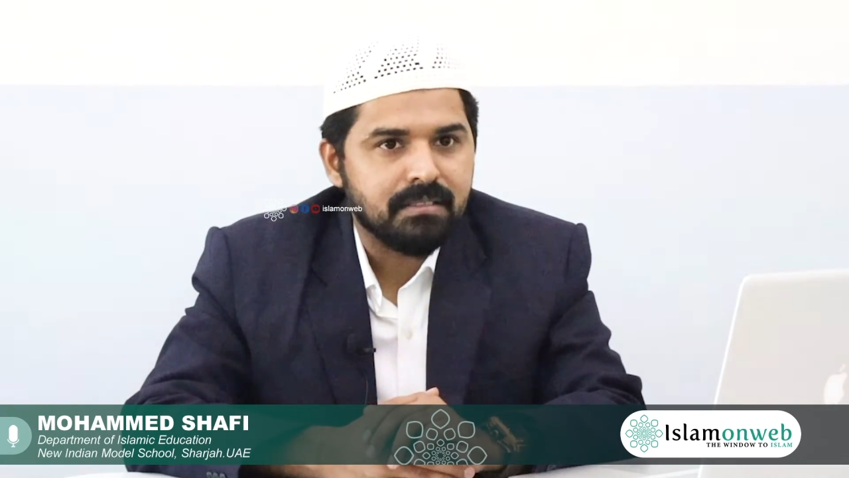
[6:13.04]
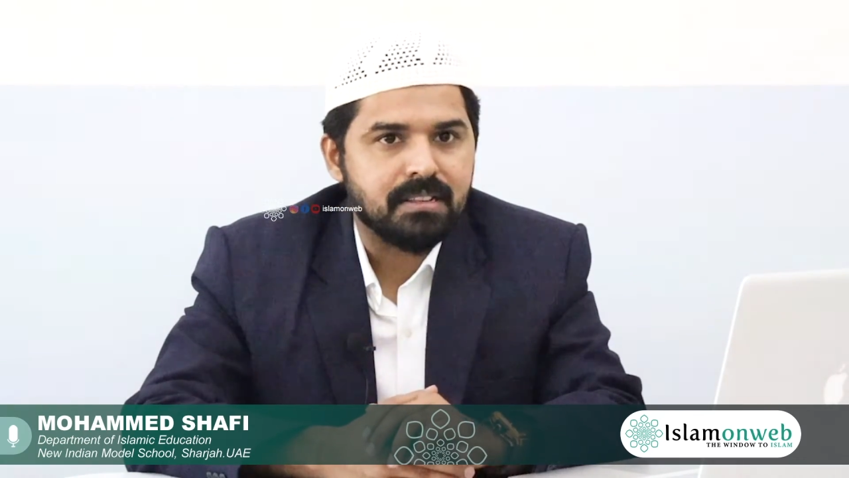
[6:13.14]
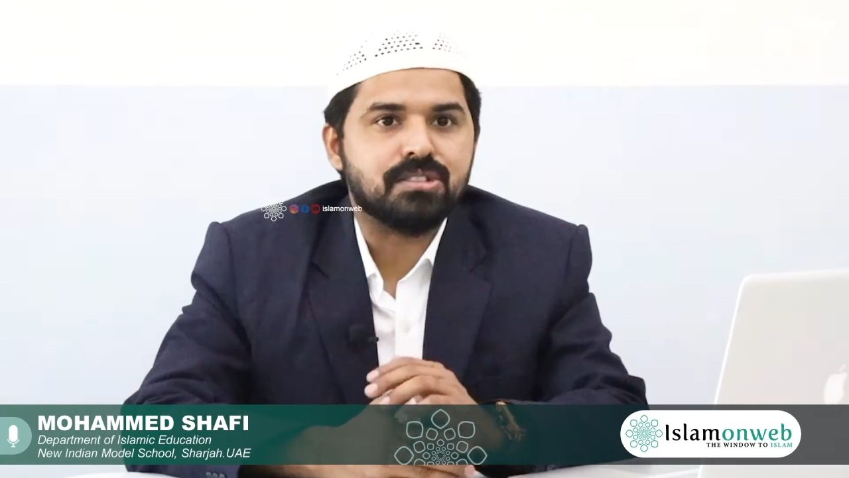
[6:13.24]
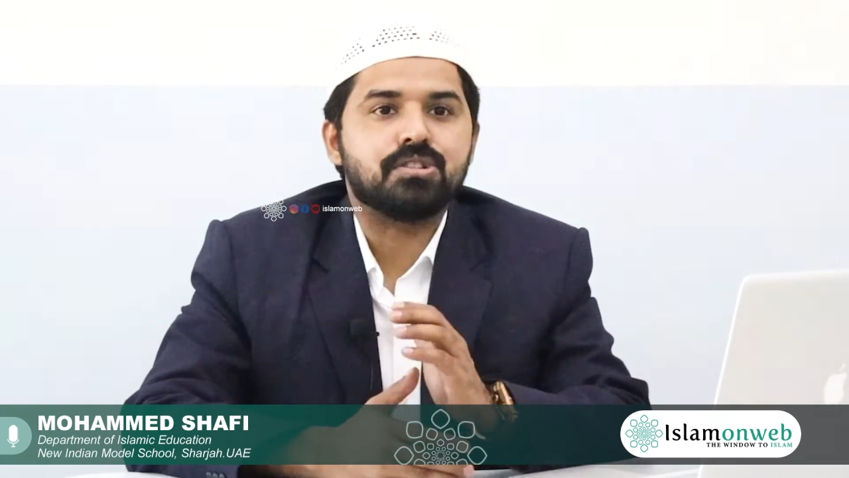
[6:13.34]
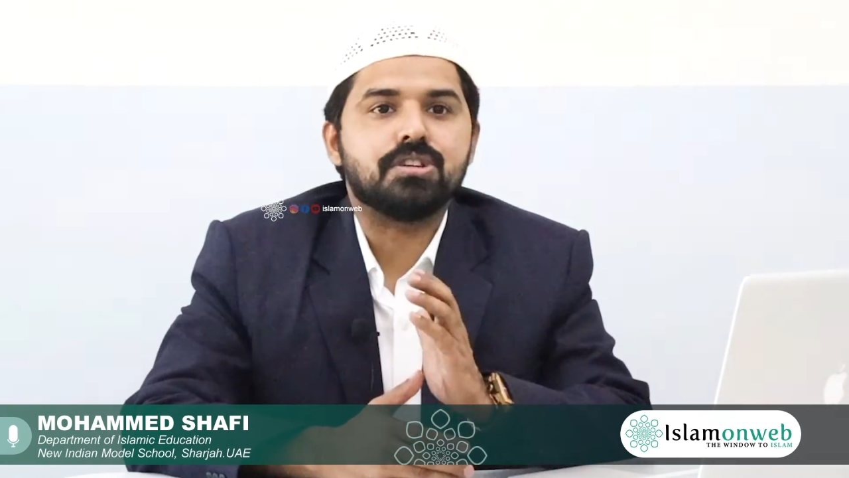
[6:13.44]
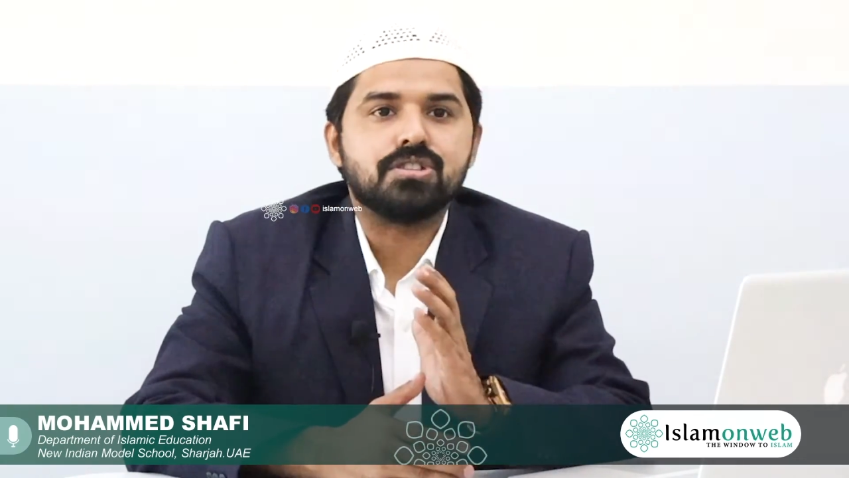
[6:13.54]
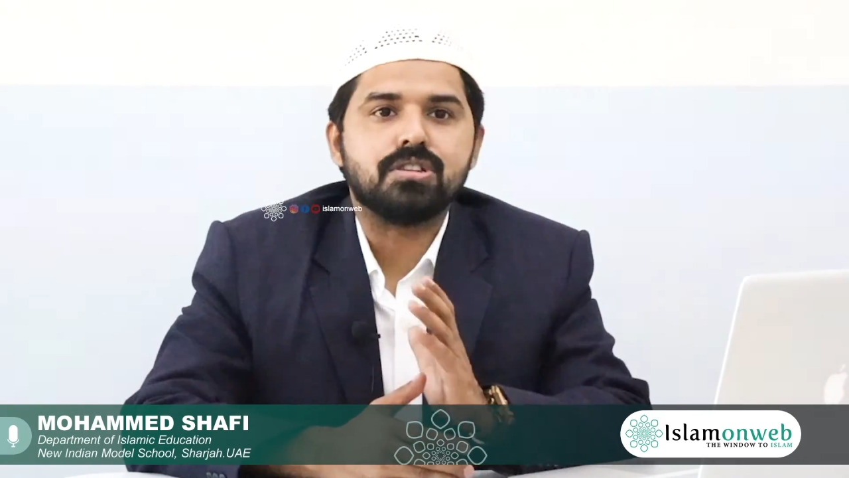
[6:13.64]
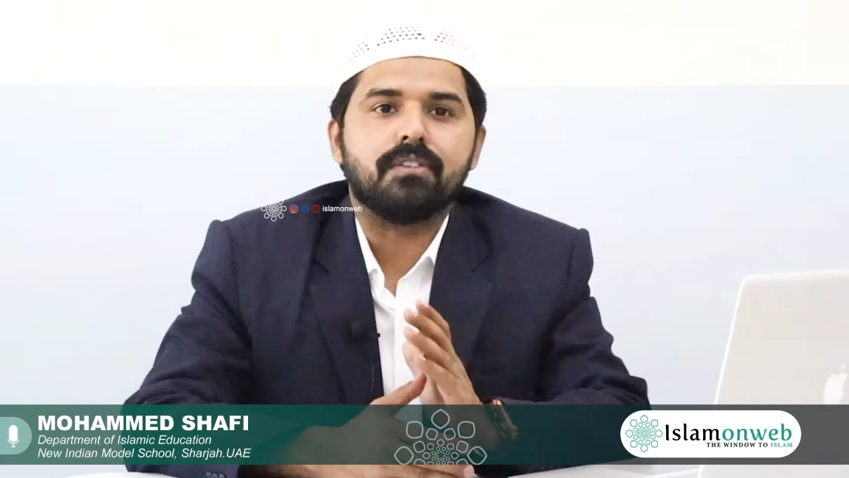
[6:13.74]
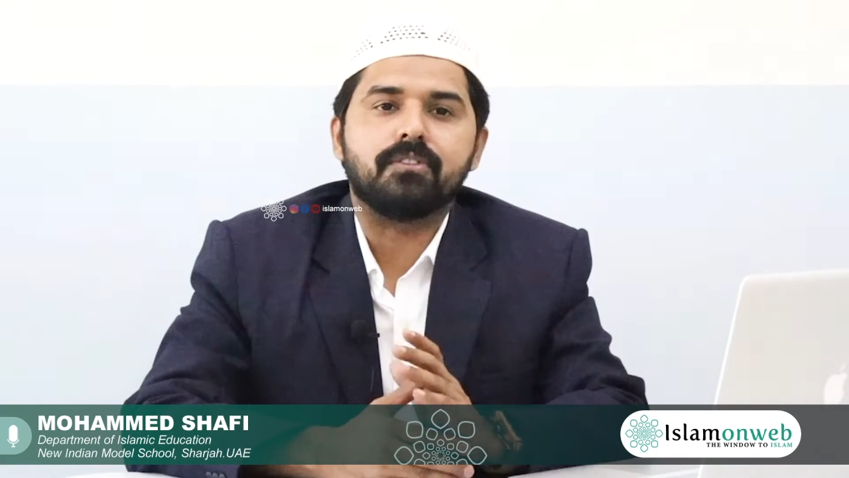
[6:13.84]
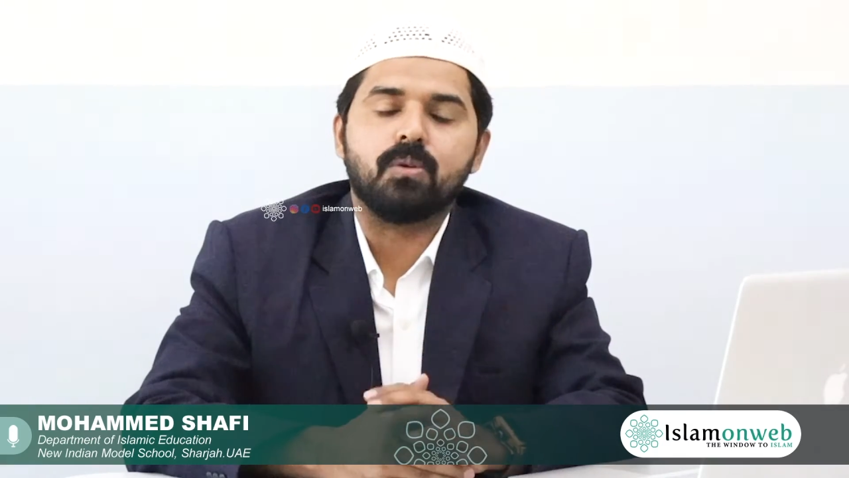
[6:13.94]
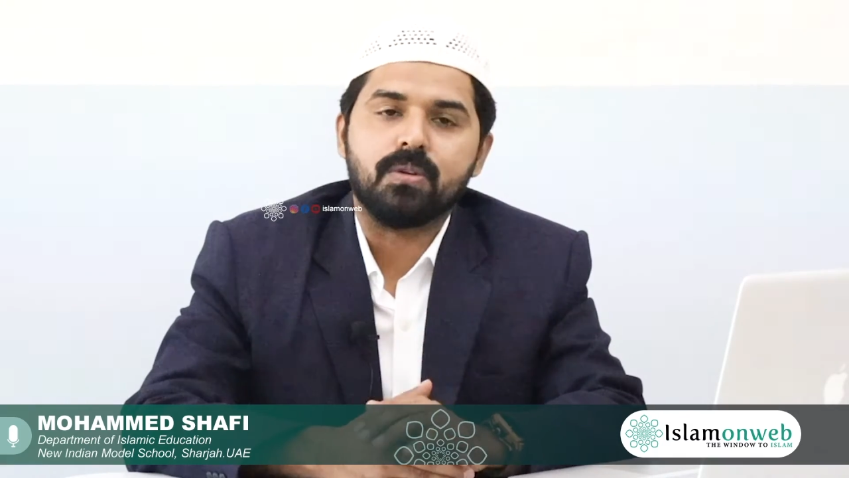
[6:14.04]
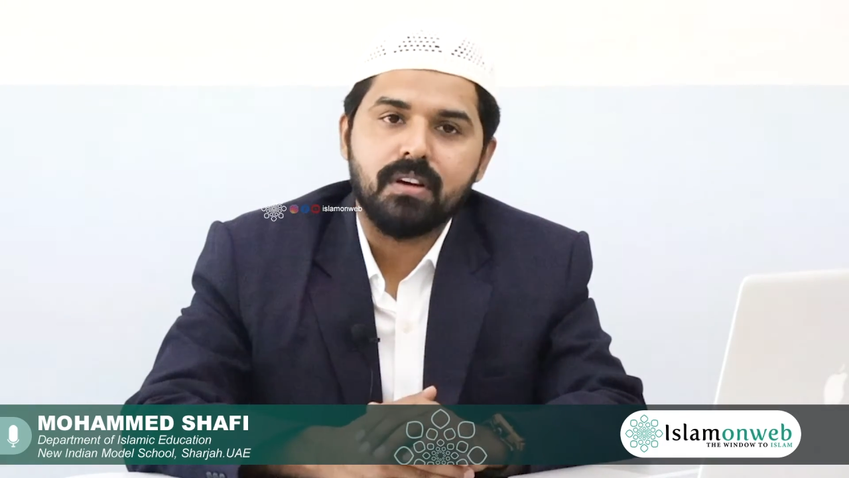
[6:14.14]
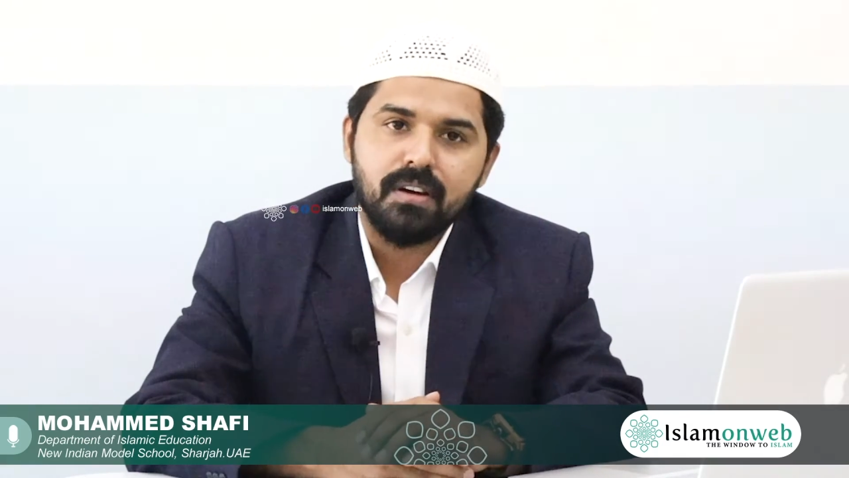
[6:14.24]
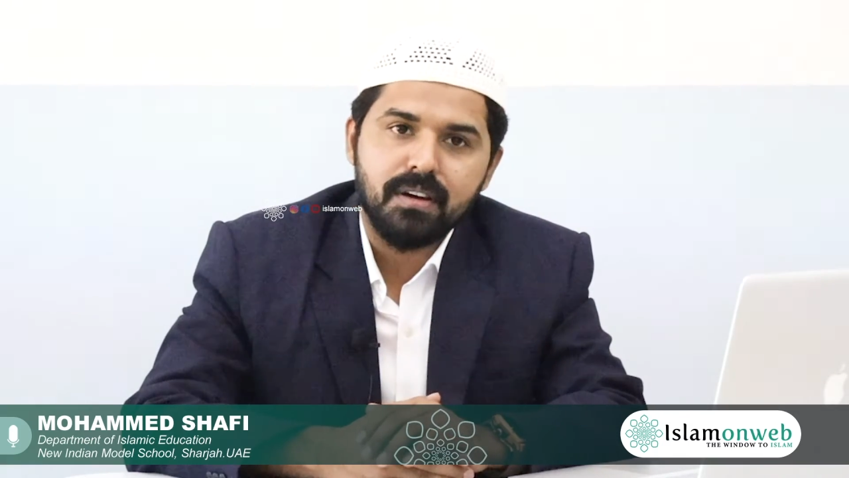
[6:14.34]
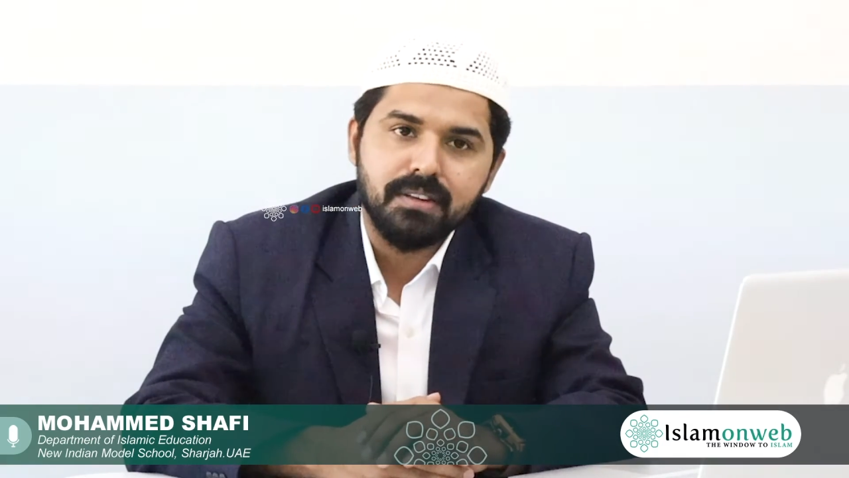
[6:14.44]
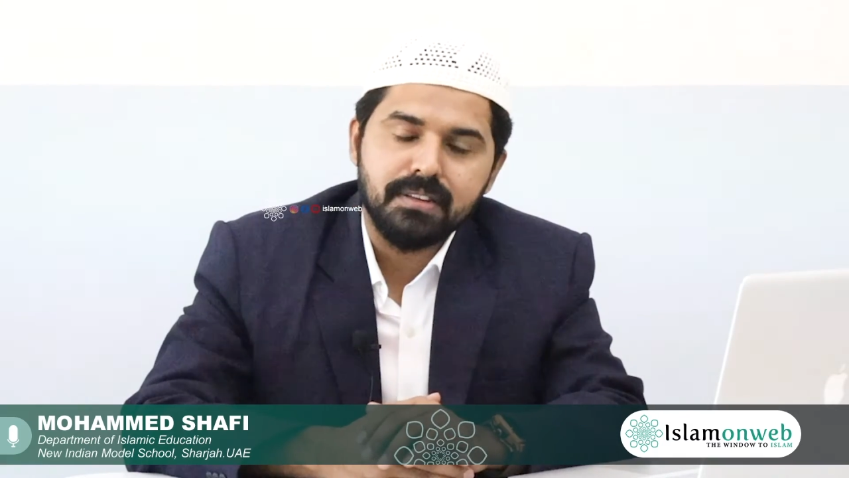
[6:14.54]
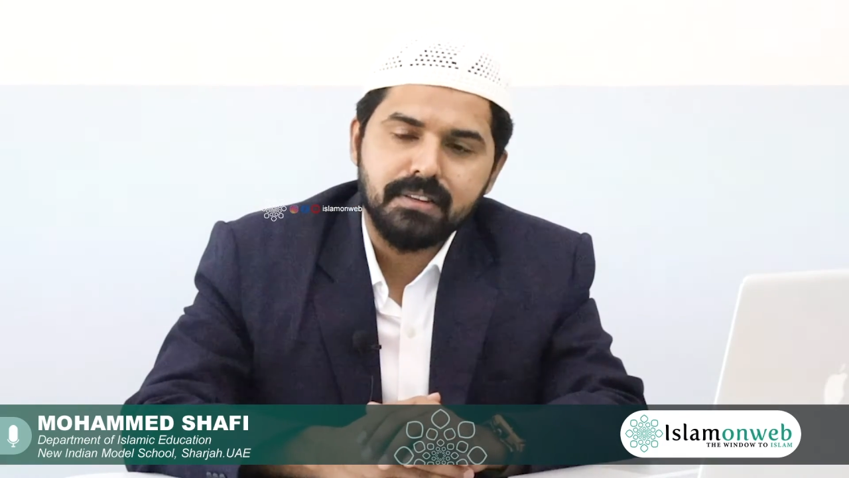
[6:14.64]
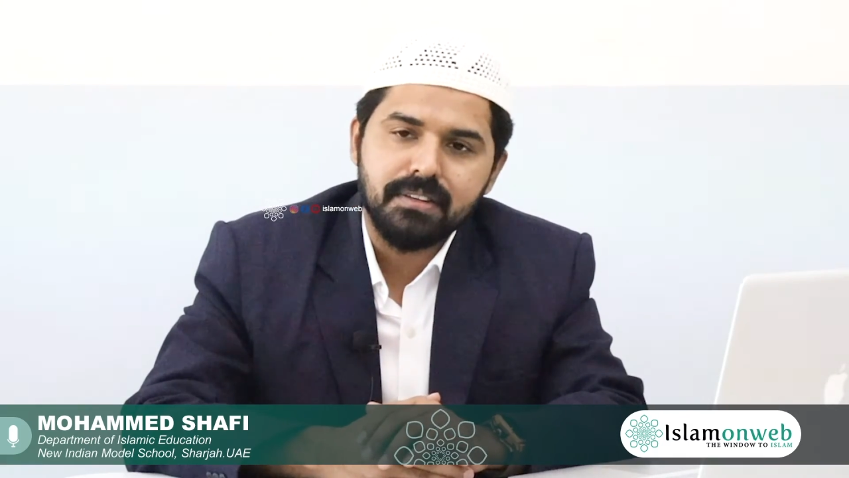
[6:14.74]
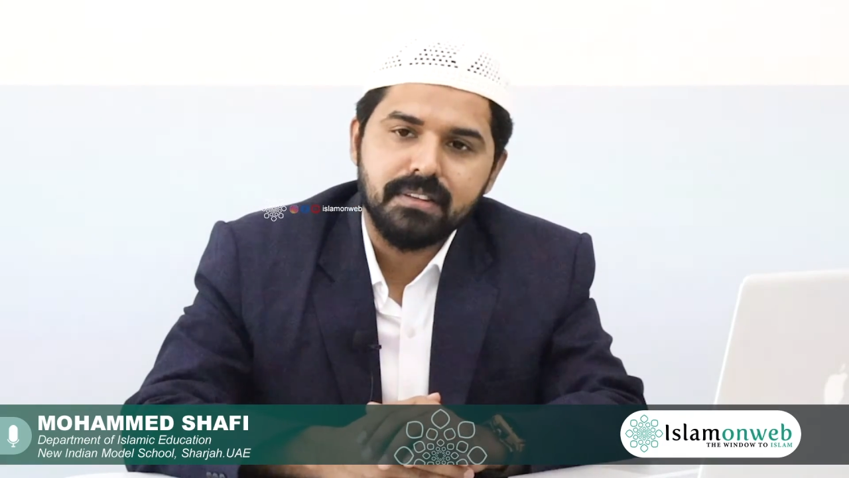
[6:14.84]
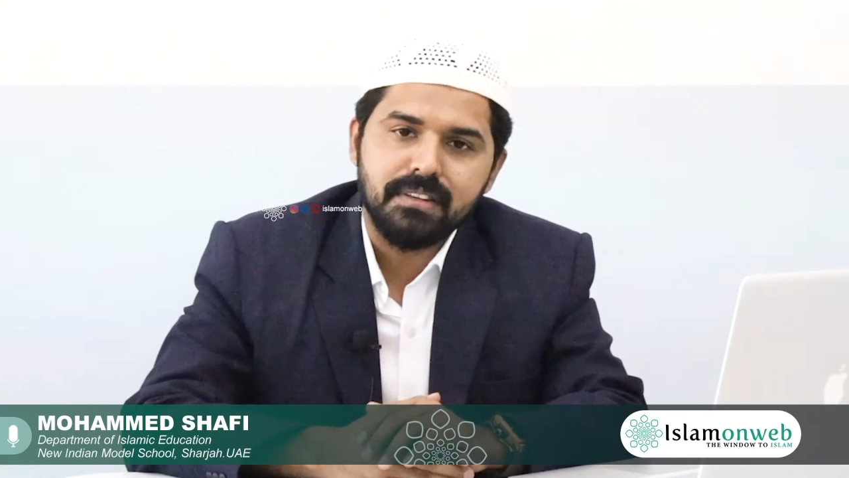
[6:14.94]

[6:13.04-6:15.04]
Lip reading: recitation of Quran,